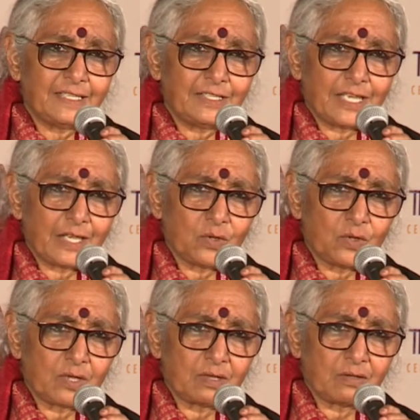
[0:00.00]
that
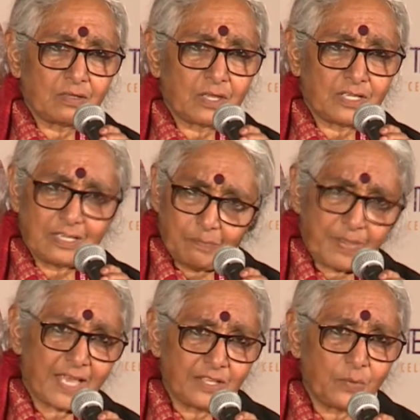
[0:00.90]
they, they
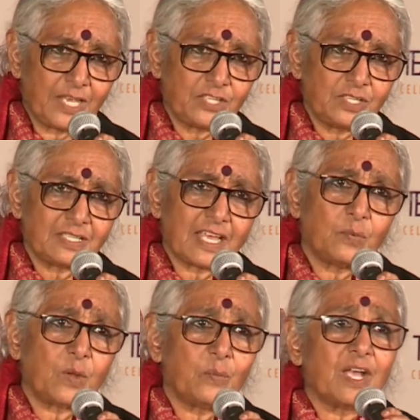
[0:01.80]
didn't pay the wages,
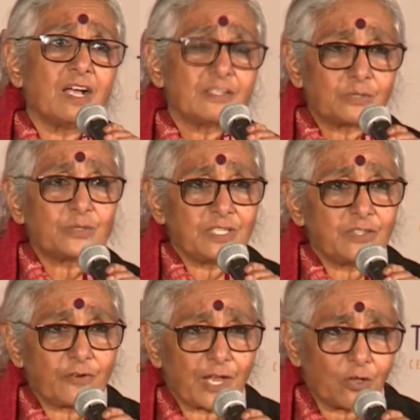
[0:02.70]
and when we asked to see
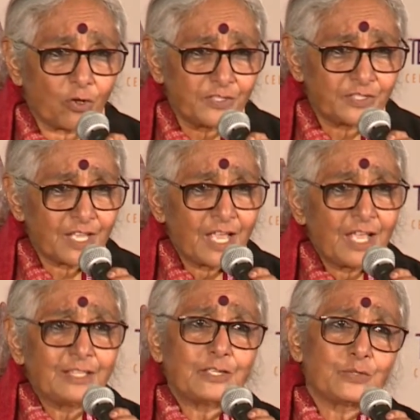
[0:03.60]
the records,
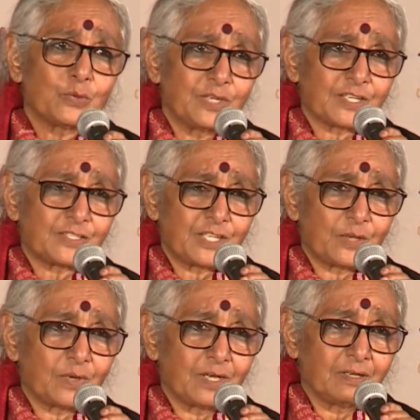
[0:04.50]
they told us
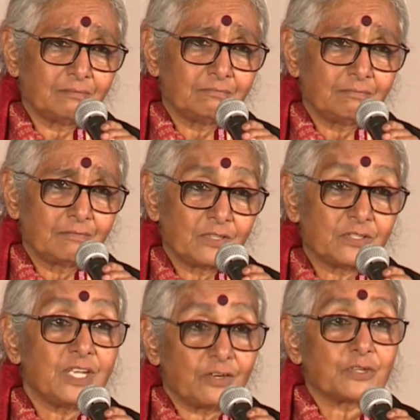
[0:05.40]
they were
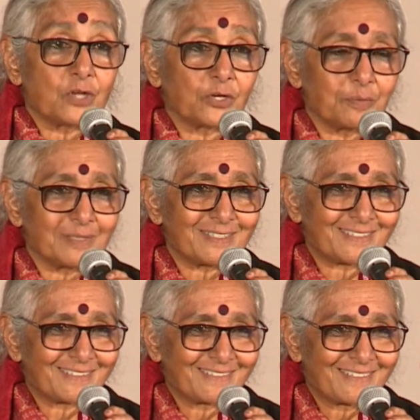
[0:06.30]
secret
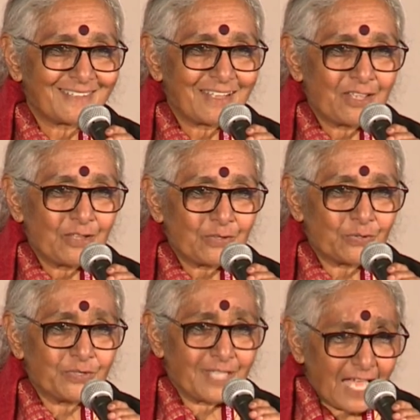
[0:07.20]
documents.
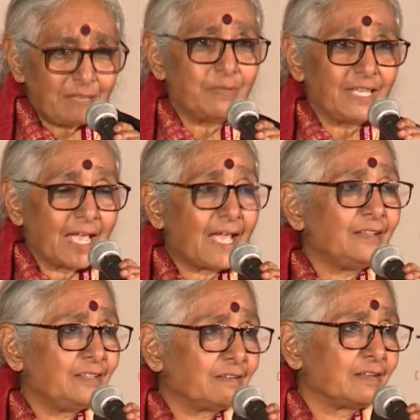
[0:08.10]
So that
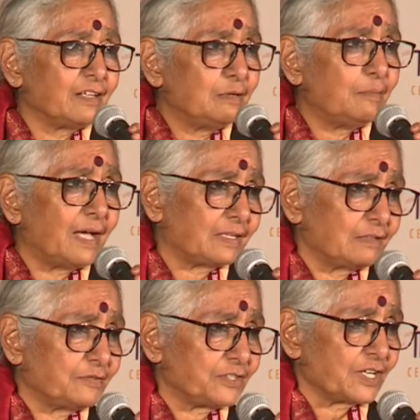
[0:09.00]
began the real
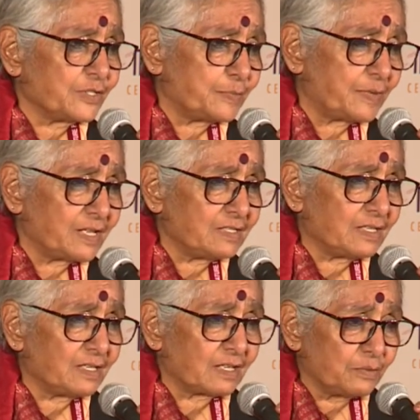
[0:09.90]
battle for
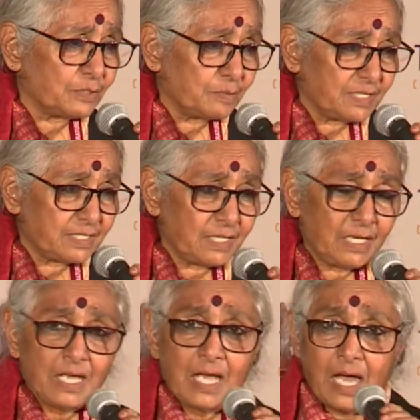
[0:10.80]
transparency and
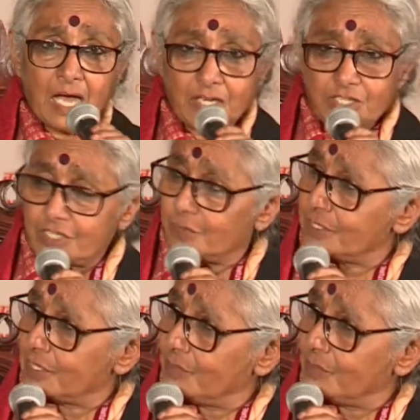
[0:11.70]
accountability. Harsh was